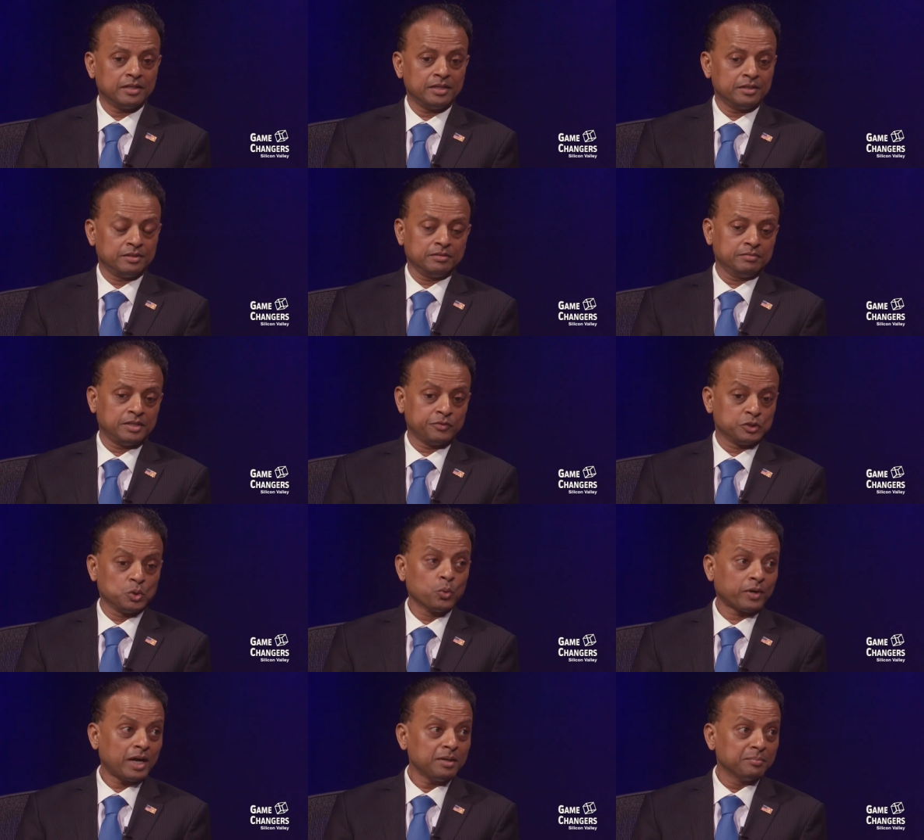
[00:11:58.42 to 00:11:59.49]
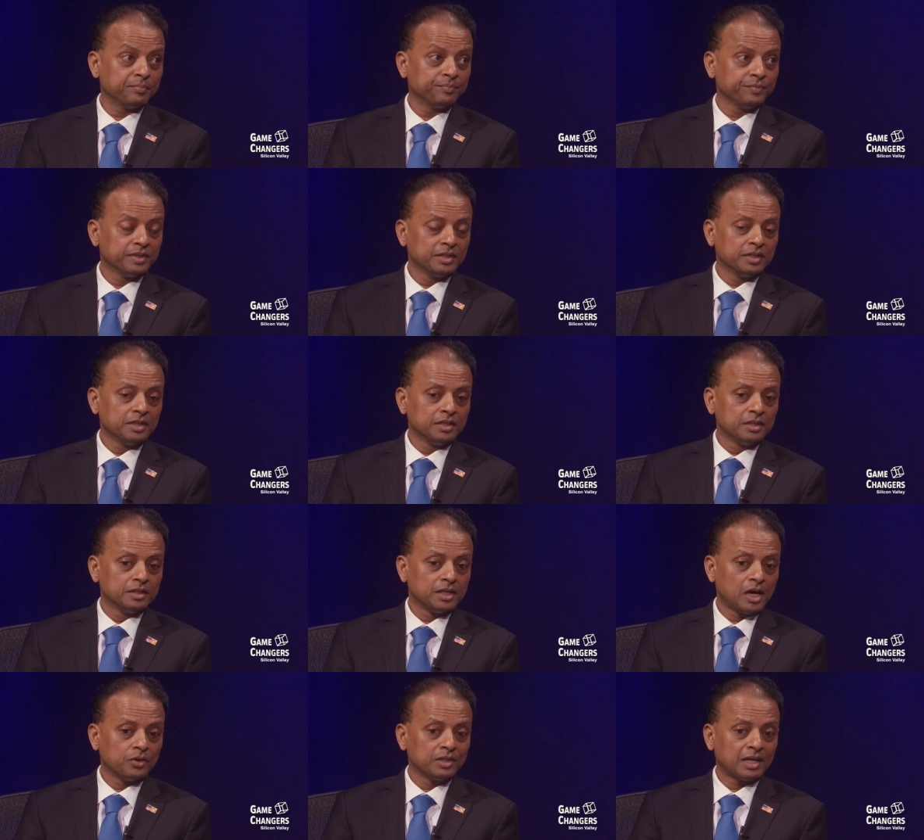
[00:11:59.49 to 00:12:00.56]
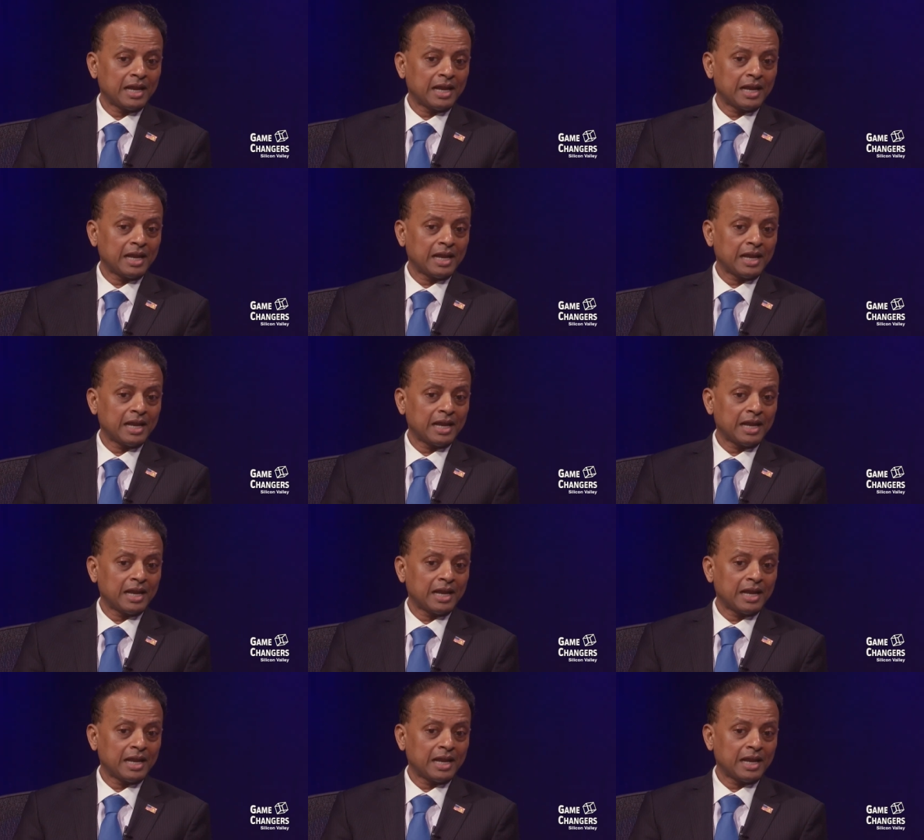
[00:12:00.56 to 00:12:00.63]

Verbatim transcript: and there was no crime. Now, in the